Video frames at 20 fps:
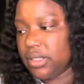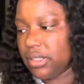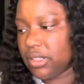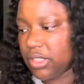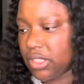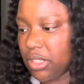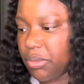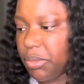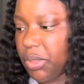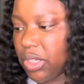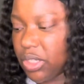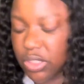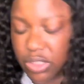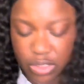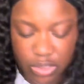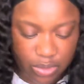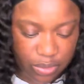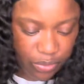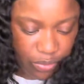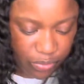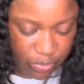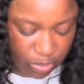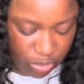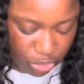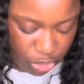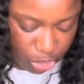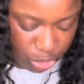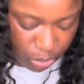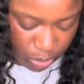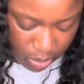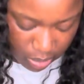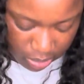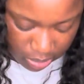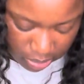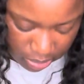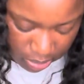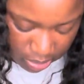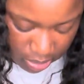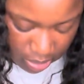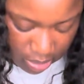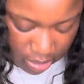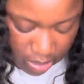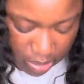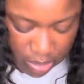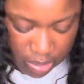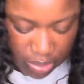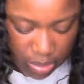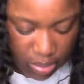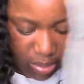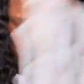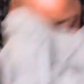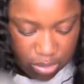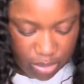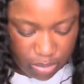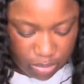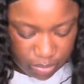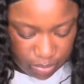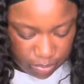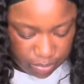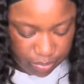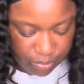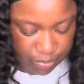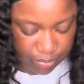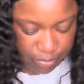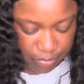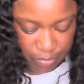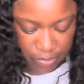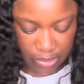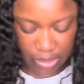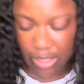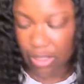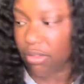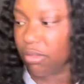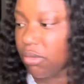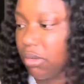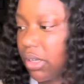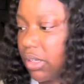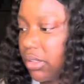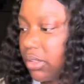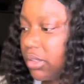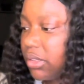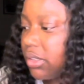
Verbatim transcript: similar to the, the shorts. So guess what?